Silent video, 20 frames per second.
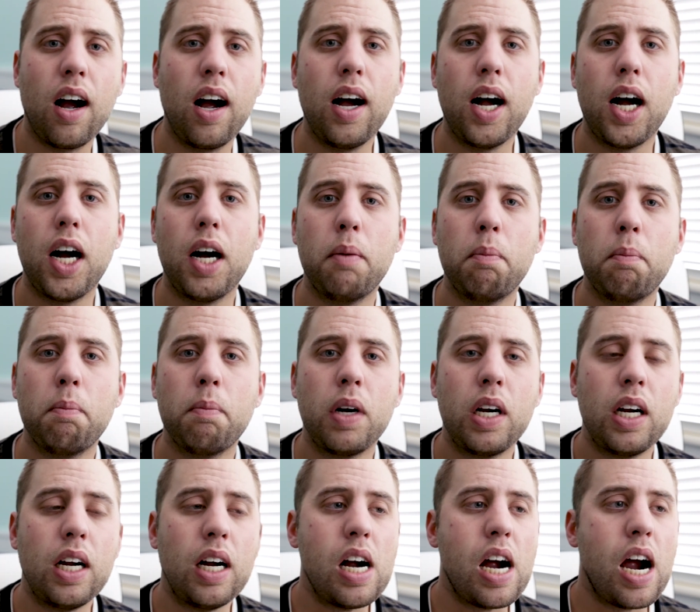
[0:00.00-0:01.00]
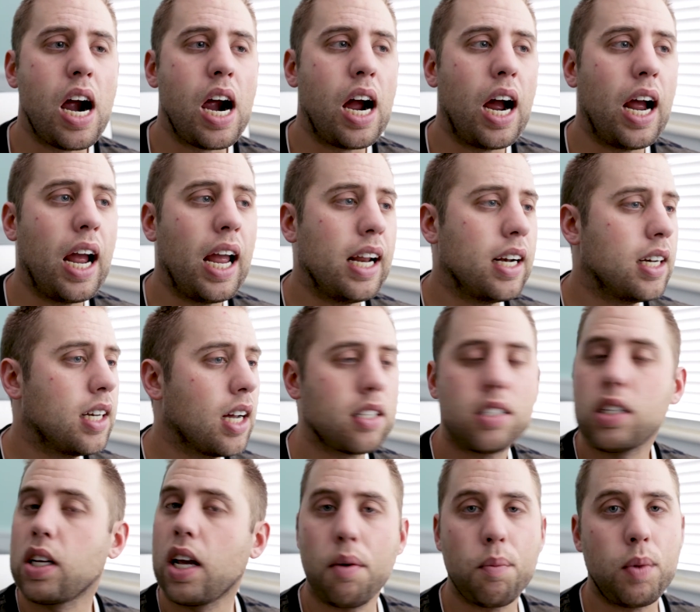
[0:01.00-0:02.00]
It
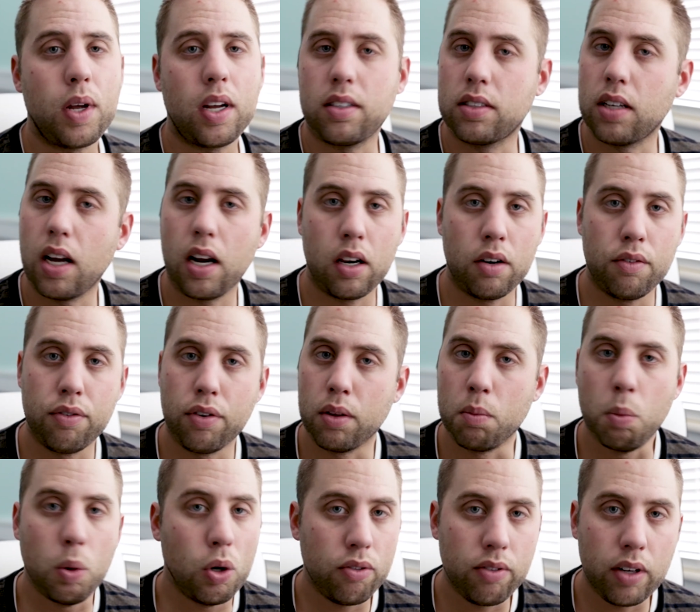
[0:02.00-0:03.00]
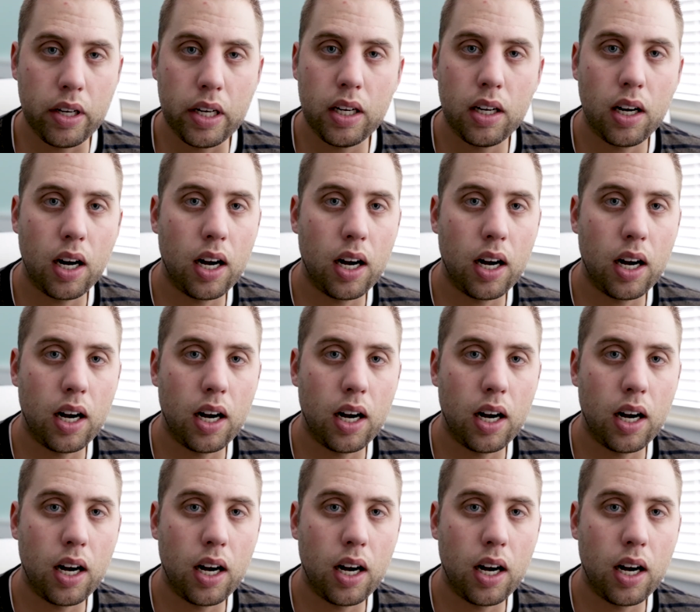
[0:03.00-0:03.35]
doesn't get me excited for the movie.